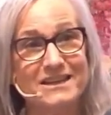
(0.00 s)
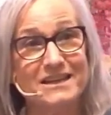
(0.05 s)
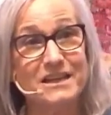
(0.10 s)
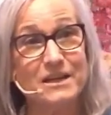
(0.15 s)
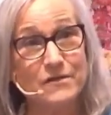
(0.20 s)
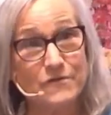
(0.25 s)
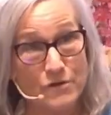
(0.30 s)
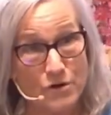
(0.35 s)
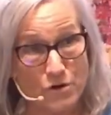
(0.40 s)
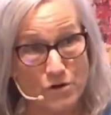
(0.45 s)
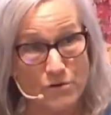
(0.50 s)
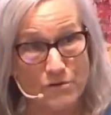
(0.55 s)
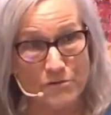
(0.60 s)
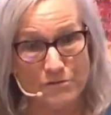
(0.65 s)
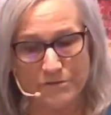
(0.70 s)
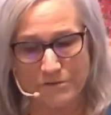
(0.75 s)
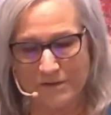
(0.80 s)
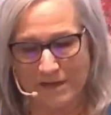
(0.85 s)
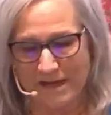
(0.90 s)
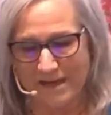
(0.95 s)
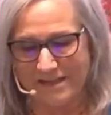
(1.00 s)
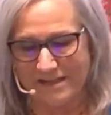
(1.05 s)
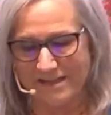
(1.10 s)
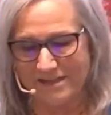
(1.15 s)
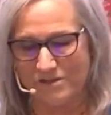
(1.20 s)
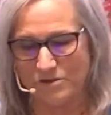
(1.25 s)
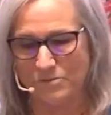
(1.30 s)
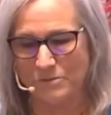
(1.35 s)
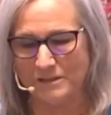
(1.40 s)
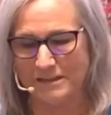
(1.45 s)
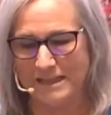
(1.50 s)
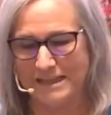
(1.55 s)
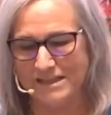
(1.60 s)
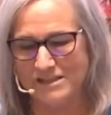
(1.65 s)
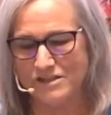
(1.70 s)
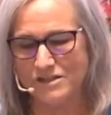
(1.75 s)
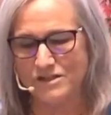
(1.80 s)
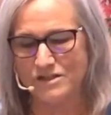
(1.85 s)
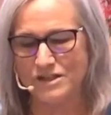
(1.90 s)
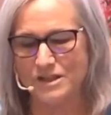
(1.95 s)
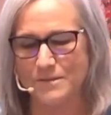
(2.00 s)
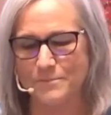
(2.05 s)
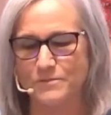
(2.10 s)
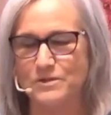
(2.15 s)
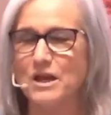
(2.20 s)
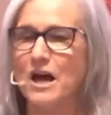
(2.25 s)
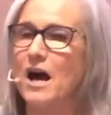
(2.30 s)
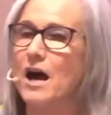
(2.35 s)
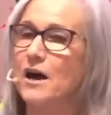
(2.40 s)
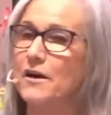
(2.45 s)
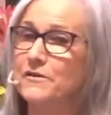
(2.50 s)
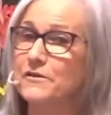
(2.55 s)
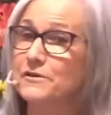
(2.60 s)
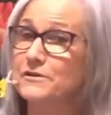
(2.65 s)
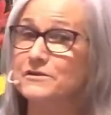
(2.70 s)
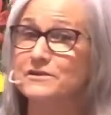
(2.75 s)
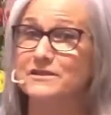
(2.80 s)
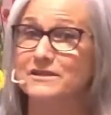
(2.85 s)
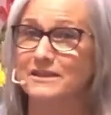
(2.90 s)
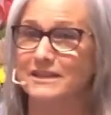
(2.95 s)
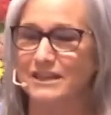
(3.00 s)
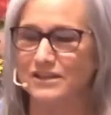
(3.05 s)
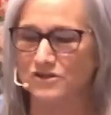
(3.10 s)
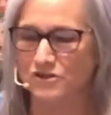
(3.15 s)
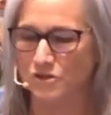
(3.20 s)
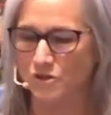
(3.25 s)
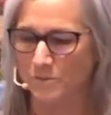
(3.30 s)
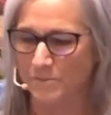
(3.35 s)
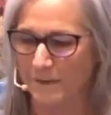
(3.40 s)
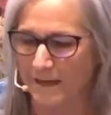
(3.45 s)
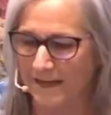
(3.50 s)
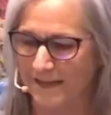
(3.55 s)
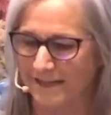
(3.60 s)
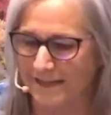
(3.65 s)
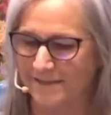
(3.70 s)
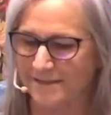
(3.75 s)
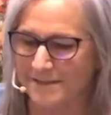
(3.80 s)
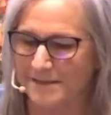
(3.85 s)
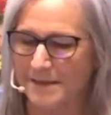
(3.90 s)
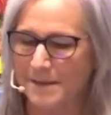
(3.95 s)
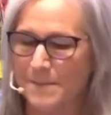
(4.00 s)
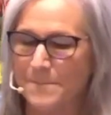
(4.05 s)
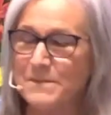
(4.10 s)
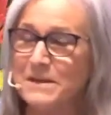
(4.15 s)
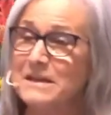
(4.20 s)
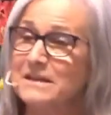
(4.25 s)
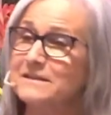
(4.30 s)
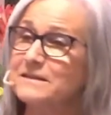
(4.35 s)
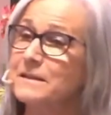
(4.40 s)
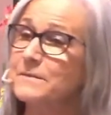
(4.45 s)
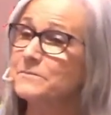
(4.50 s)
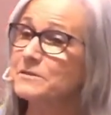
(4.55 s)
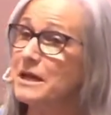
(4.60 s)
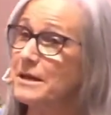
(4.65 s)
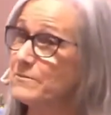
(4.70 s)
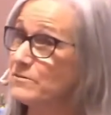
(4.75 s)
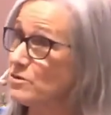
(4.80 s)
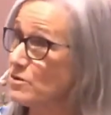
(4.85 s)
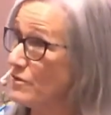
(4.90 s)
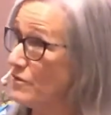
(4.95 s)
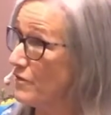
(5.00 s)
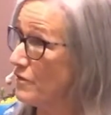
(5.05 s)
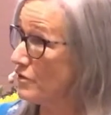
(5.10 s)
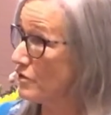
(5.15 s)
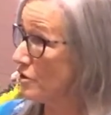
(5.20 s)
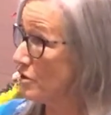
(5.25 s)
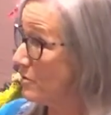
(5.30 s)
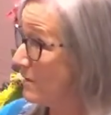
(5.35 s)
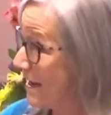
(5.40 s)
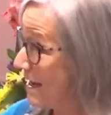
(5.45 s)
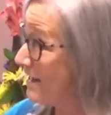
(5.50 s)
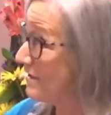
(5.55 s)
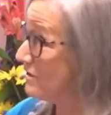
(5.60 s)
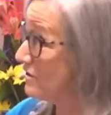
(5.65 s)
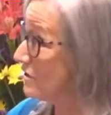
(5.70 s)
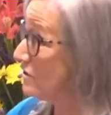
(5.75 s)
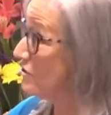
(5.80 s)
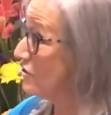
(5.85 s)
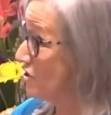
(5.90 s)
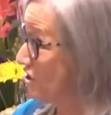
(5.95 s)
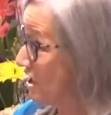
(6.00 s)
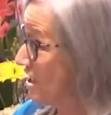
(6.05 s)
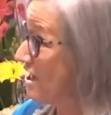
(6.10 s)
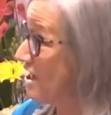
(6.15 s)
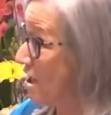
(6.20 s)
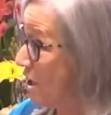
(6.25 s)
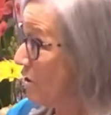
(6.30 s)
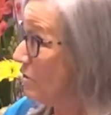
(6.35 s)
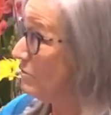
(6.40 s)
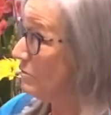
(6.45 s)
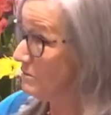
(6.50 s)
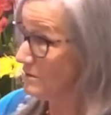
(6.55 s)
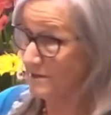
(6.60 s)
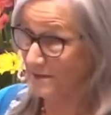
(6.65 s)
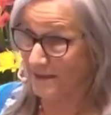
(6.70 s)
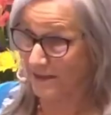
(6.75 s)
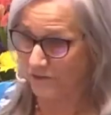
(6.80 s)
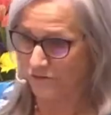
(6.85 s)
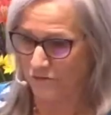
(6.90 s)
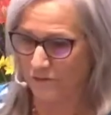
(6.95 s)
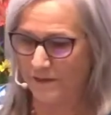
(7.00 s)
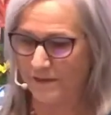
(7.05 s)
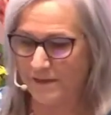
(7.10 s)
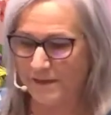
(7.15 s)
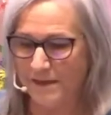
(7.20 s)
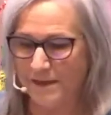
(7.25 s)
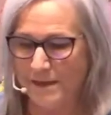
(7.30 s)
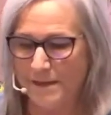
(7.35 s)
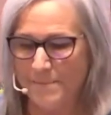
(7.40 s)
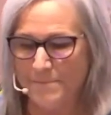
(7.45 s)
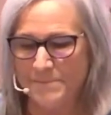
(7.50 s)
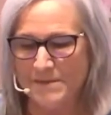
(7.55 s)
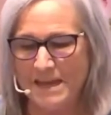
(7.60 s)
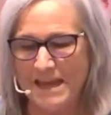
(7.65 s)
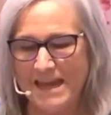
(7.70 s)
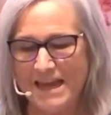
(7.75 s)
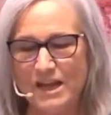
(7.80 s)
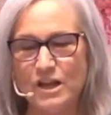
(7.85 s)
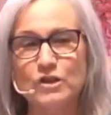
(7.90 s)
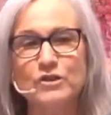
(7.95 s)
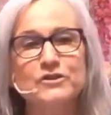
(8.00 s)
of Earth and its relationship to other celestial bodies, sometimes referred to as geocentric, held